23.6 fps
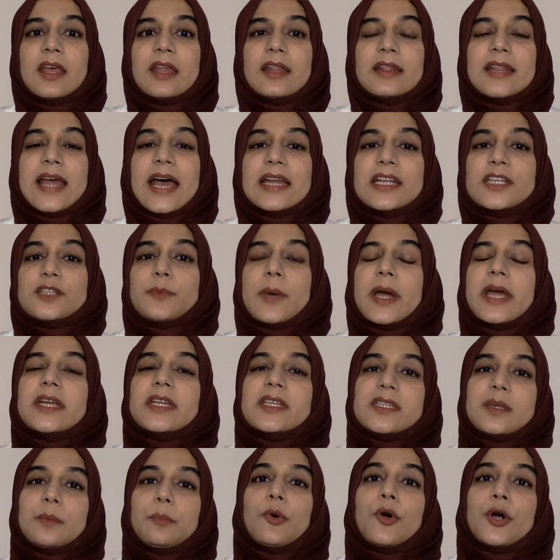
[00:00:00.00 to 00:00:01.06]
That is why it
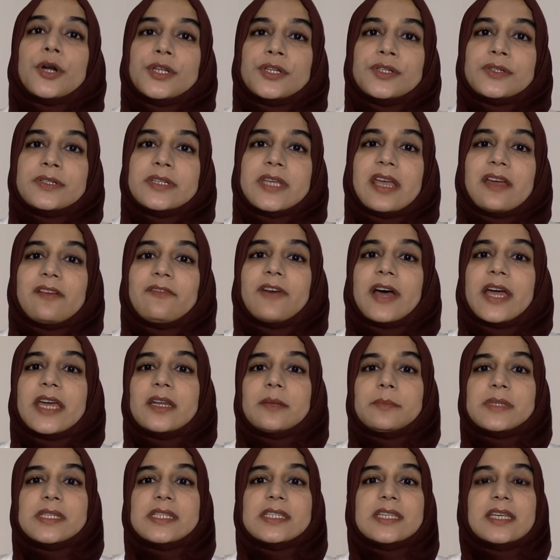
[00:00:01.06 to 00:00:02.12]
is important to take
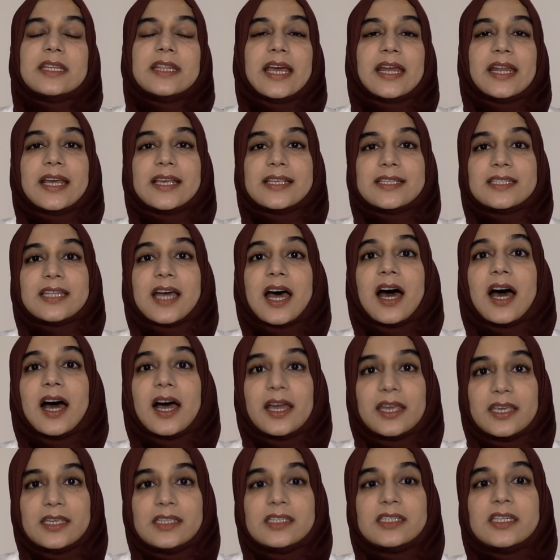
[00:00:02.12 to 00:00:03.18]
vitamin C that has the
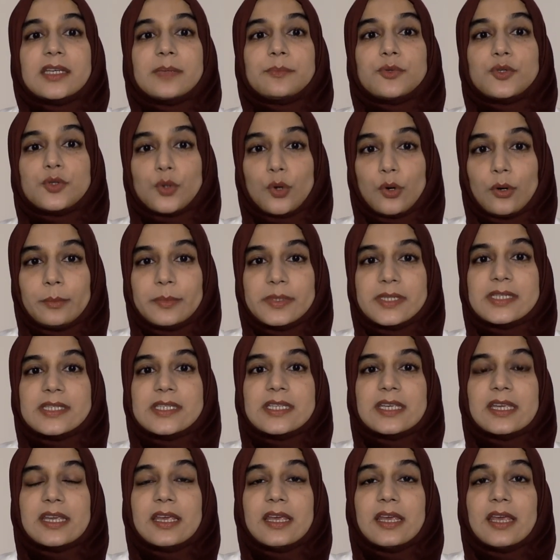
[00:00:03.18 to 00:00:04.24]
highest
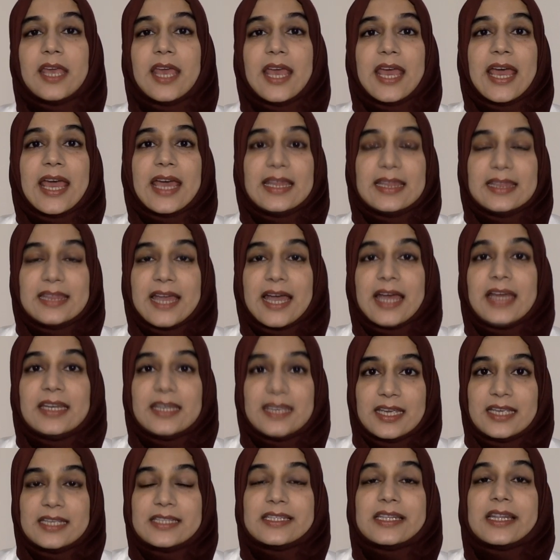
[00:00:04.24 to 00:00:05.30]
absorbency, and that
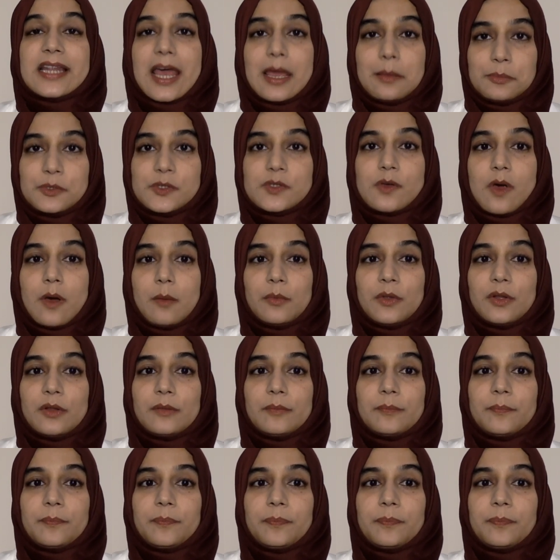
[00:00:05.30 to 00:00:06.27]
is liposomal.